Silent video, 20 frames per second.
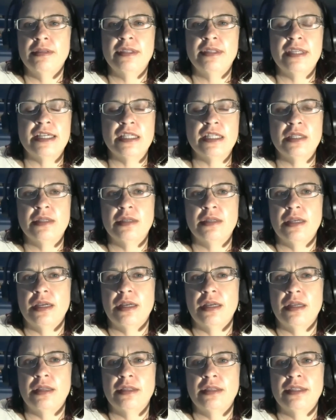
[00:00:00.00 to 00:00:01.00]

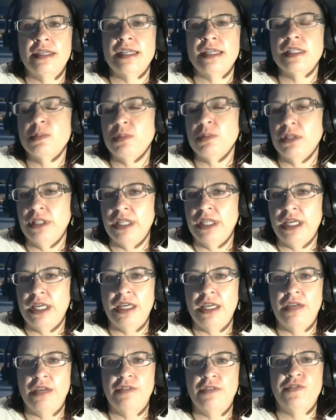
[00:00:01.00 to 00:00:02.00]

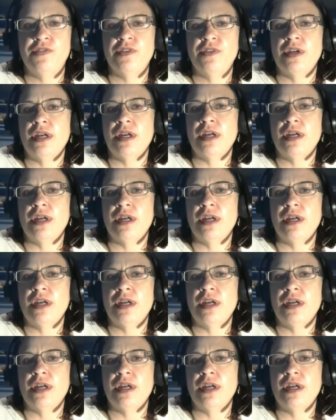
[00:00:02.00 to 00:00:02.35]
disbelief,